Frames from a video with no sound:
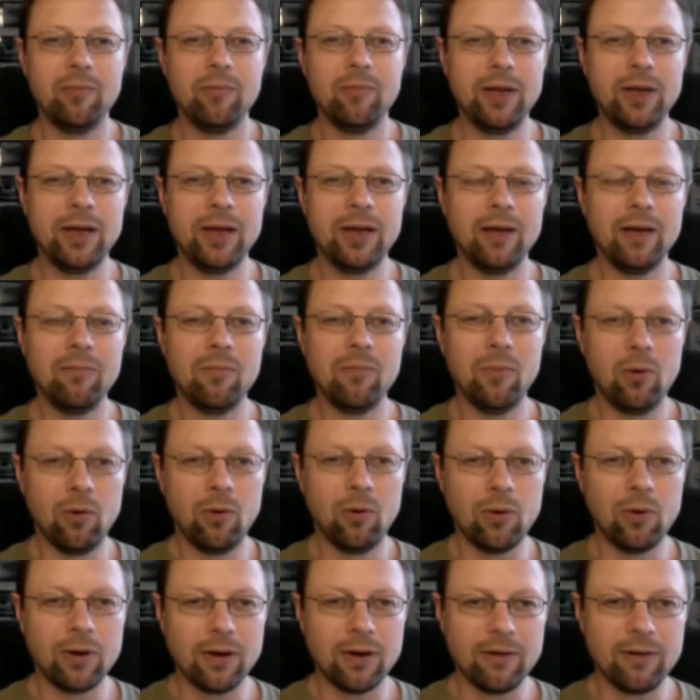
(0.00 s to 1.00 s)
become
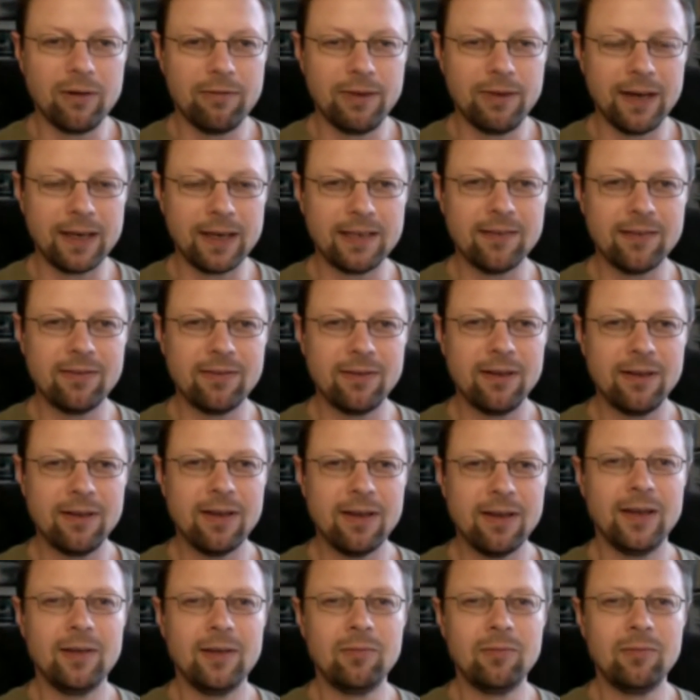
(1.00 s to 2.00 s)
more effective
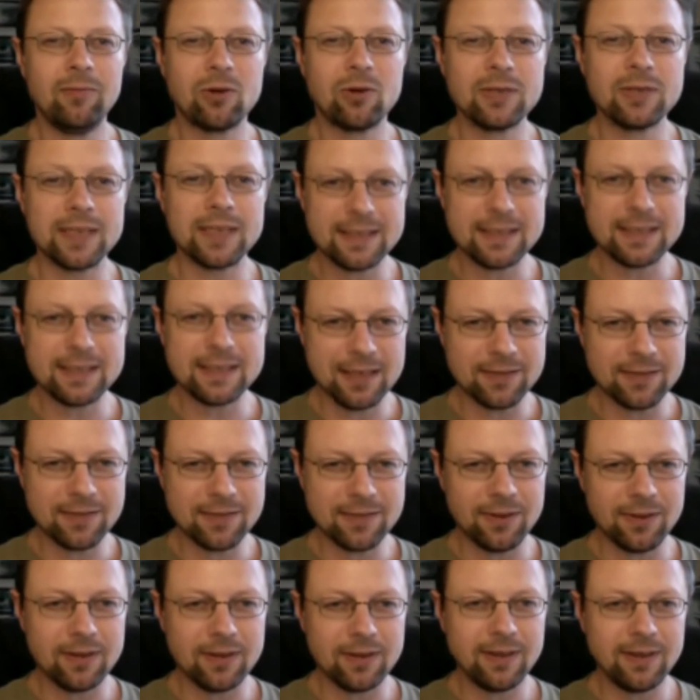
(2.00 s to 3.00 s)
and more
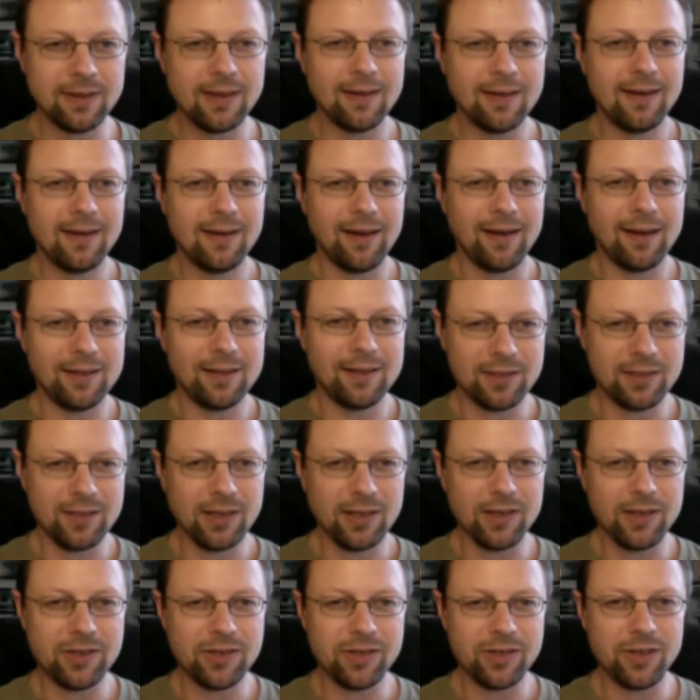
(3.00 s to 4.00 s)
successful as a
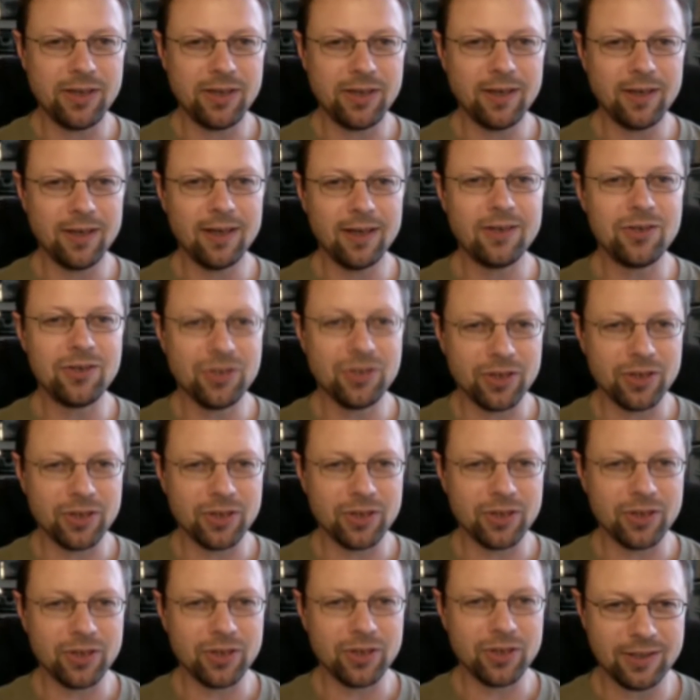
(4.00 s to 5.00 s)
Tai Chi and
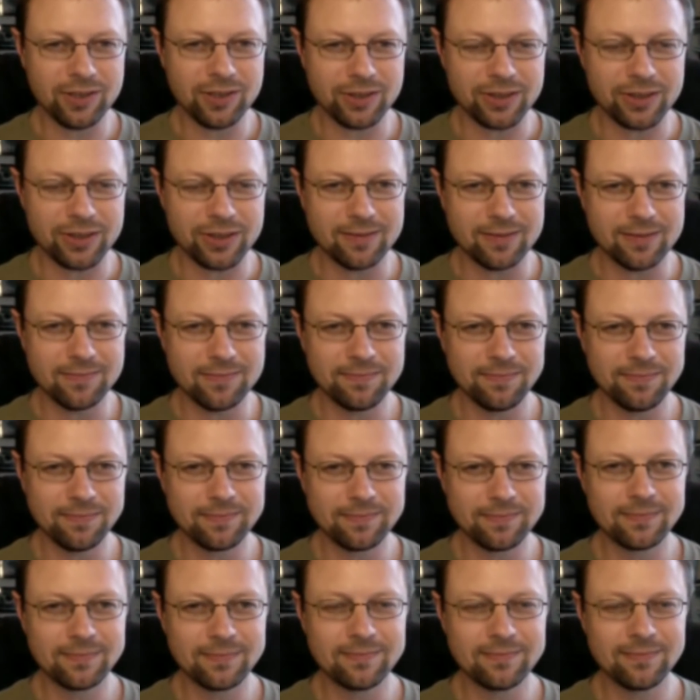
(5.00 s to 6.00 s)
Qigong teacher.
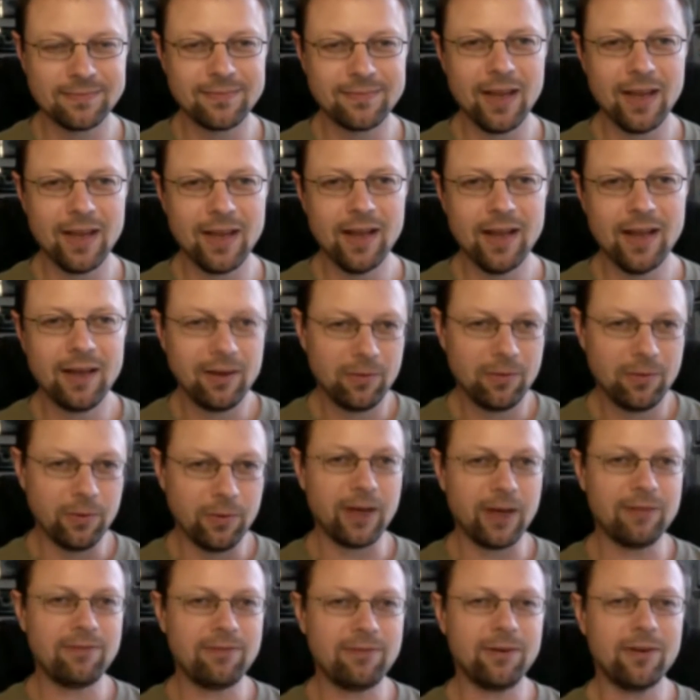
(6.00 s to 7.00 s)

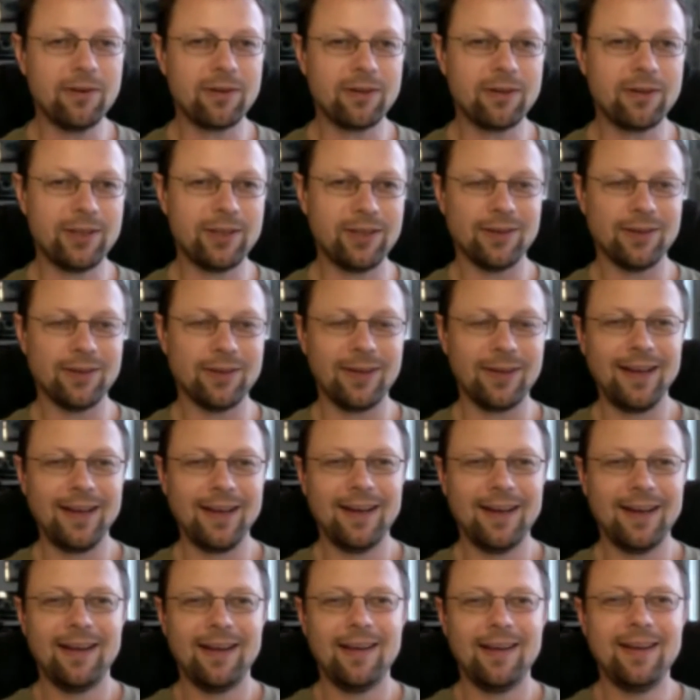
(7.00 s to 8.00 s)
Without further ado,
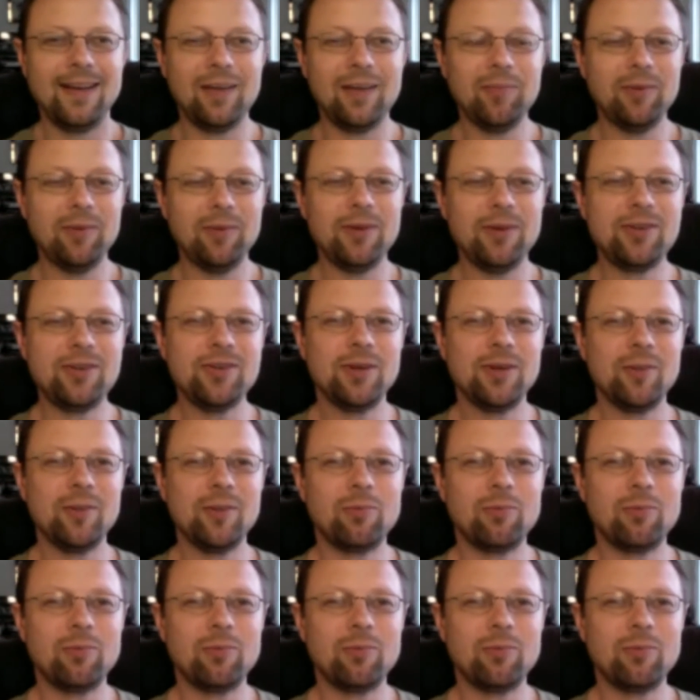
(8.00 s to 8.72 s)
let me